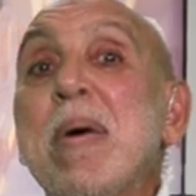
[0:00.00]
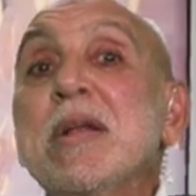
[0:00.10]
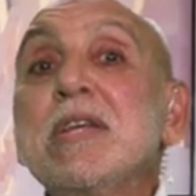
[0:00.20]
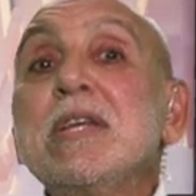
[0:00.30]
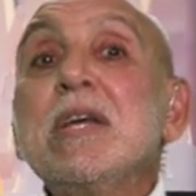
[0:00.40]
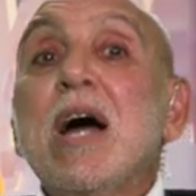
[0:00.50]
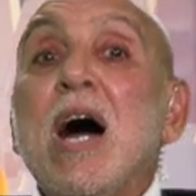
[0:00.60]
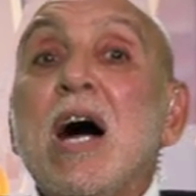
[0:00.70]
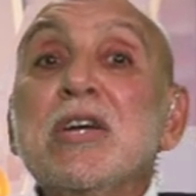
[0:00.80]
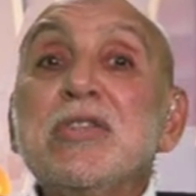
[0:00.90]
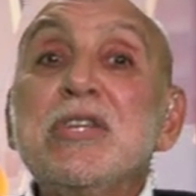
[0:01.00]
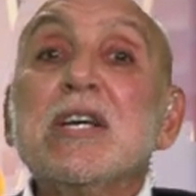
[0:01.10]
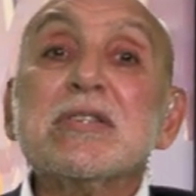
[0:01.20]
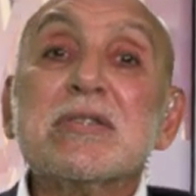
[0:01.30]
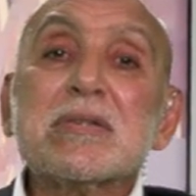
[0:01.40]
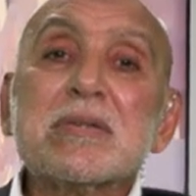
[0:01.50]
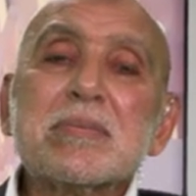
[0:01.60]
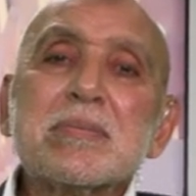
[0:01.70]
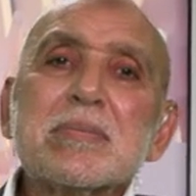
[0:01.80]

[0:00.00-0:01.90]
money, ideas